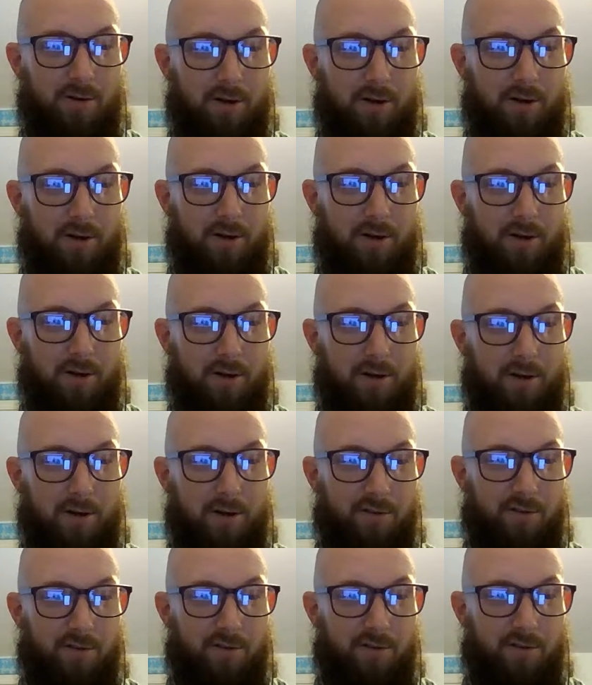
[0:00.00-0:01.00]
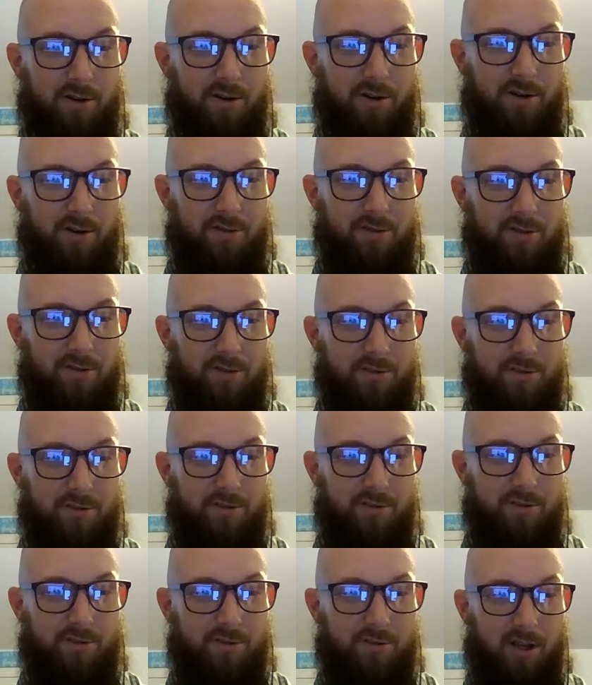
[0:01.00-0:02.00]
election interference
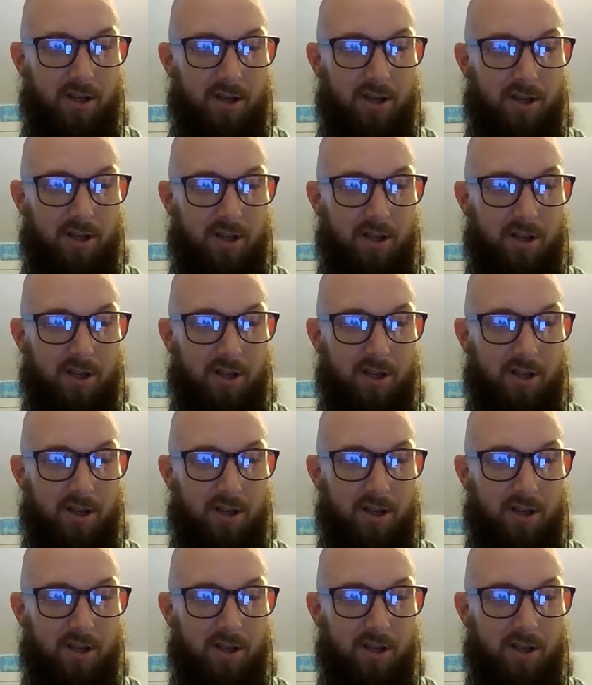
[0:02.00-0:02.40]
scheme,